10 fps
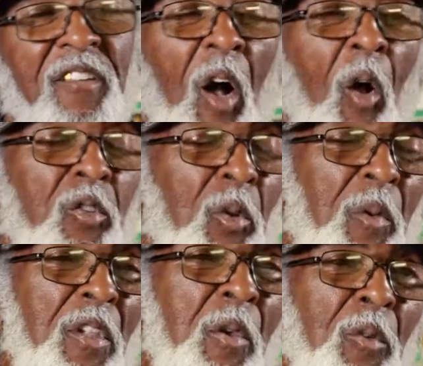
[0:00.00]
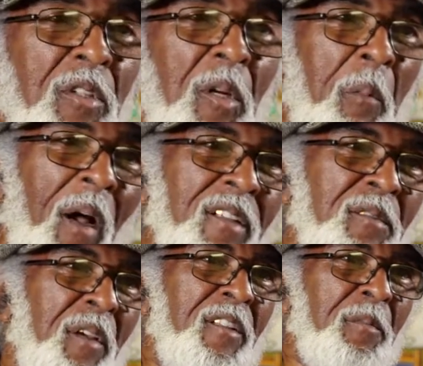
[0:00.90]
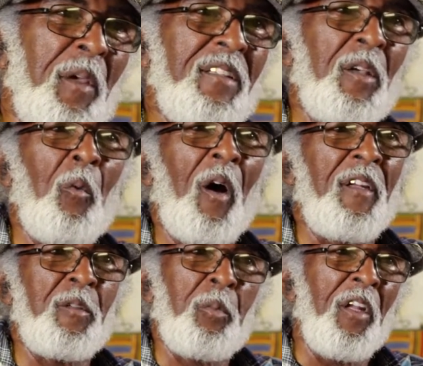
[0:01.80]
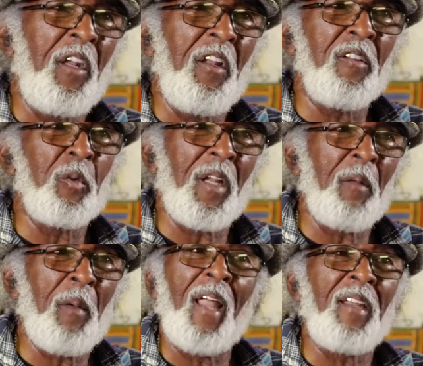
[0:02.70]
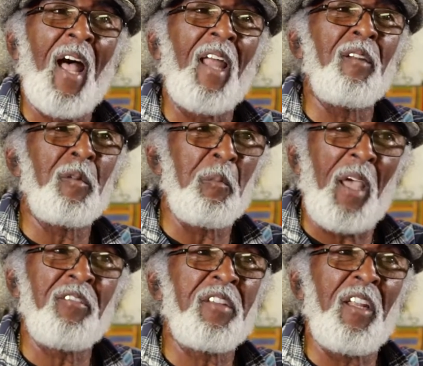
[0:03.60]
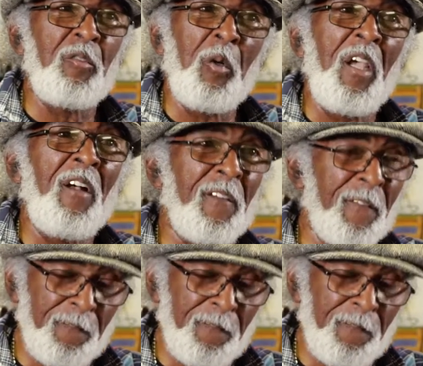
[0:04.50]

also be used in a positive aspect that one is pulling the other one up out of the basket as well.